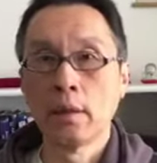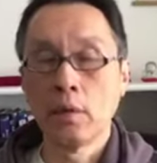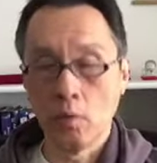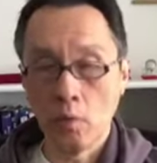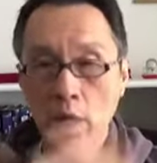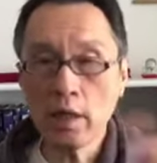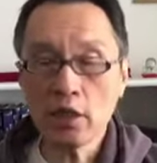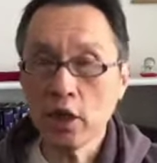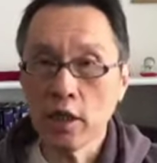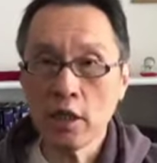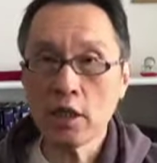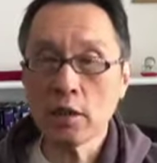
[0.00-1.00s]
Well, the
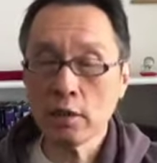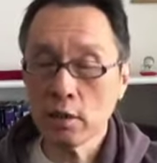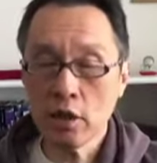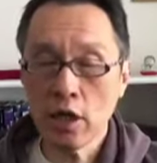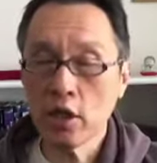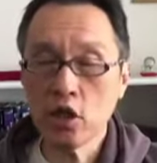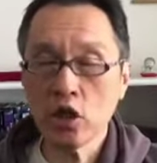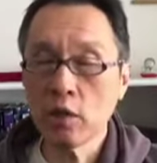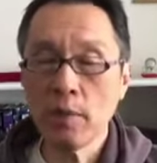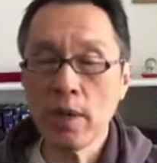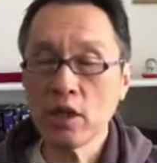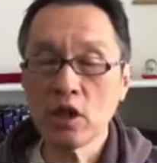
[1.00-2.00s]
Chinese traditional
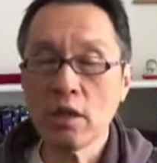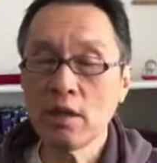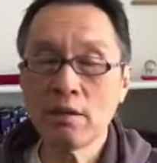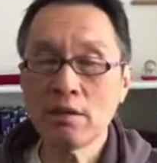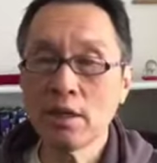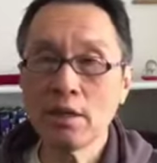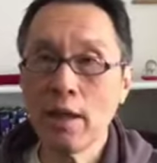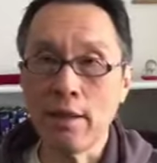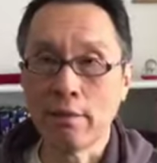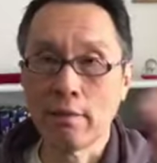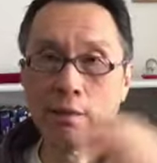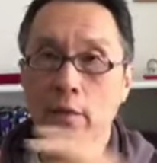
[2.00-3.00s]
martial art didn't say
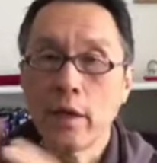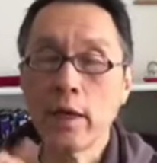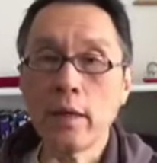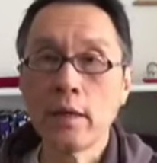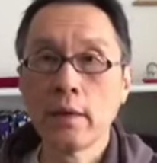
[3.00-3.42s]
that, okay?